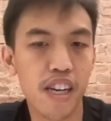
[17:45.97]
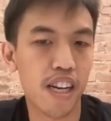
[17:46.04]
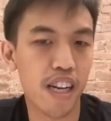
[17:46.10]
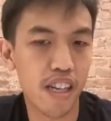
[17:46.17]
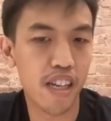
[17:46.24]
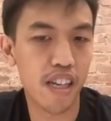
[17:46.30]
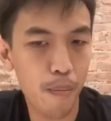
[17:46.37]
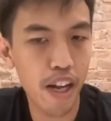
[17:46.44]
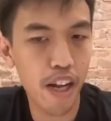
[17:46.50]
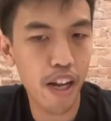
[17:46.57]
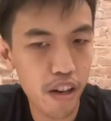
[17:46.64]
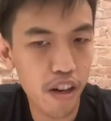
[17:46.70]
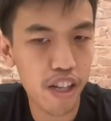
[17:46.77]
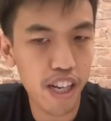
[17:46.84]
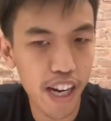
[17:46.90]
Again,
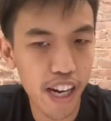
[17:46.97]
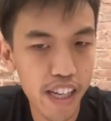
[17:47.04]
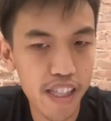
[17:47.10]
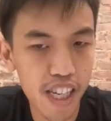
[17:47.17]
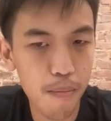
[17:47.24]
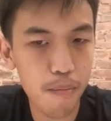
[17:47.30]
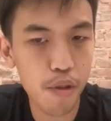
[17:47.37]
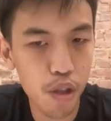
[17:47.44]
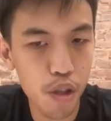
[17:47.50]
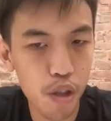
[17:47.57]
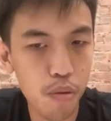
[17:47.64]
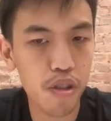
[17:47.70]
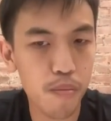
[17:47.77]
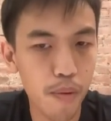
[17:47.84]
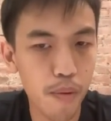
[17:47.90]
depending on the ISM
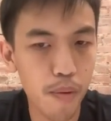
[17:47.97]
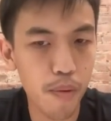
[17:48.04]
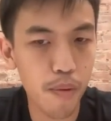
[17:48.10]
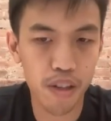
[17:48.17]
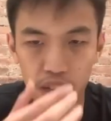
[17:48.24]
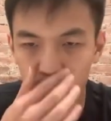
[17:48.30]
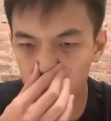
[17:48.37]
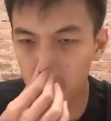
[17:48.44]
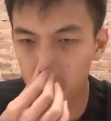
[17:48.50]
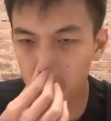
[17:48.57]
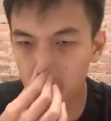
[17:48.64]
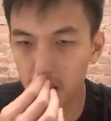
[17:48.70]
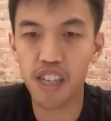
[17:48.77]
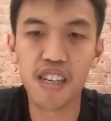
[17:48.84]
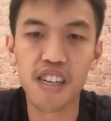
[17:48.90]
used by that particular
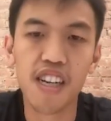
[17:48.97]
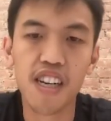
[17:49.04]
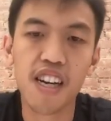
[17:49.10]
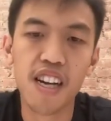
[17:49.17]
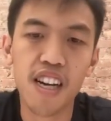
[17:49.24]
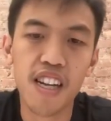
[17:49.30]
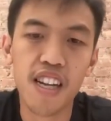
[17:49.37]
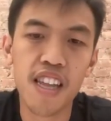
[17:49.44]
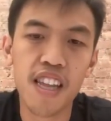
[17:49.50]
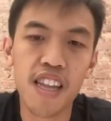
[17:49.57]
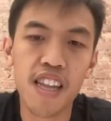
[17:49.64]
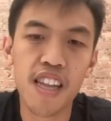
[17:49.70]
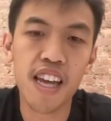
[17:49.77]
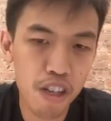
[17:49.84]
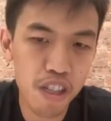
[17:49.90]
token, the
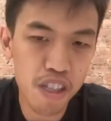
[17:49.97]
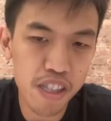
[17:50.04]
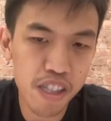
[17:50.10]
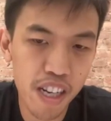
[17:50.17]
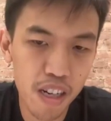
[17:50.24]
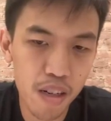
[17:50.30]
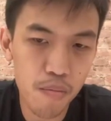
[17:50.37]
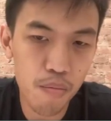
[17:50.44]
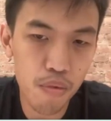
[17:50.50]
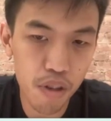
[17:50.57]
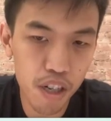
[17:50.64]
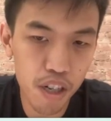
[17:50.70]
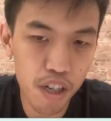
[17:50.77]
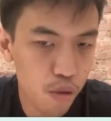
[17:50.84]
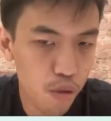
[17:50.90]
L1 standard
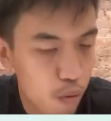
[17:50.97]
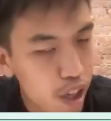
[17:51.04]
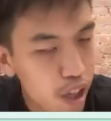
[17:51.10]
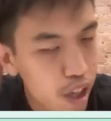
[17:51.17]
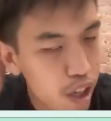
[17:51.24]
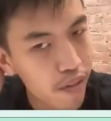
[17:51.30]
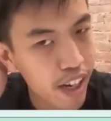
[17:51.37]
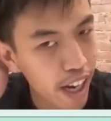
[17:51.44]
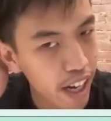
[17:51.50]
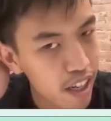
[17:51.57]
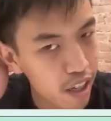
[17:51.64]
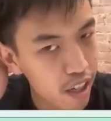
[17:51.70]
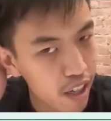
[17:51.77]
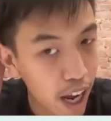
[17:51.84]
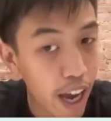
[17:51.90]
bridge will kind of
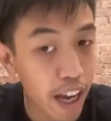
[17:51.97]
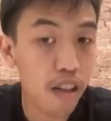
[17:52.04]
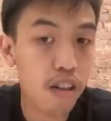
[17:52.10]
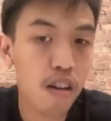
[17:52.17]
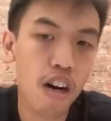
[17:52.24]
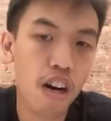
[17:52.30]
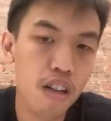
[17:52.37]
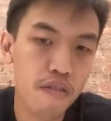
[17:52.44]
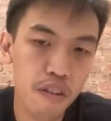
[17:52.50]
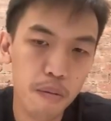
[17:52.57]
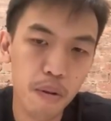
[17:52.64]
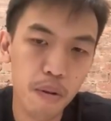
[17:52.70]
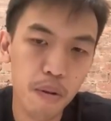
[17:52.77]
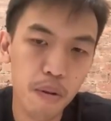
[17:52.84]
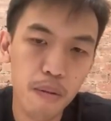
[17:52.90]
get the handle call
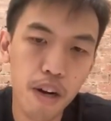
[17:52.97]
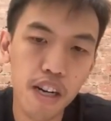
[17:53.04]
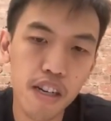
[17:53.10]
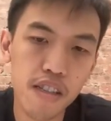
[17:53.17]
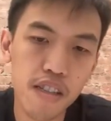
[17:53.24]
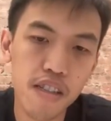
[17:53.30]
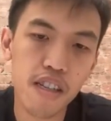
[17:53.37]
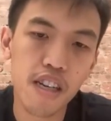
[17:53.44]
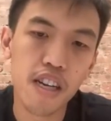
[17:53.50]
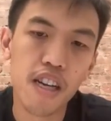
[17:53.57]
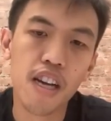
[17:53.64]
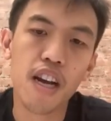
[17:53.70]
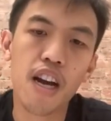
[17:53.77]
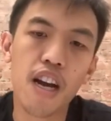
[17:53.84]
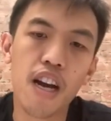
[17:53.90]
from the mailbox.
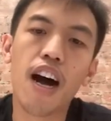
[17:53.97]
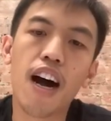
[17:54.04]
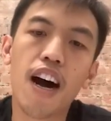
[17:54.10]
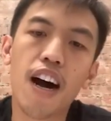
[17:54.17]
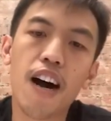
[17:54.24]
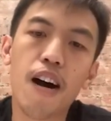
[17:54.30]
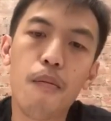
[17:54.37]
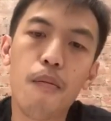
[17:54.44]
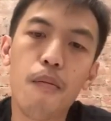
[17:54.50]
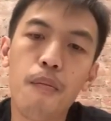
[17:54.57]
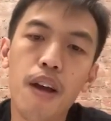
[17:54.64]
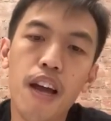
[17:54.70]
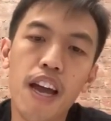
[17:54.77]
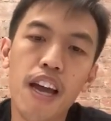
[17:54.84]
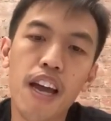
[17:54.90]
And
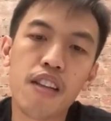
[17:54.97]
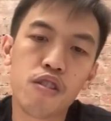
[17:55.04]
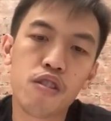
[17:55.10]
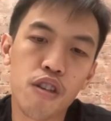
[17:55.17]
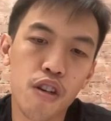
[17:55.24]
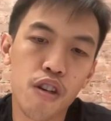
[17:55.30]
then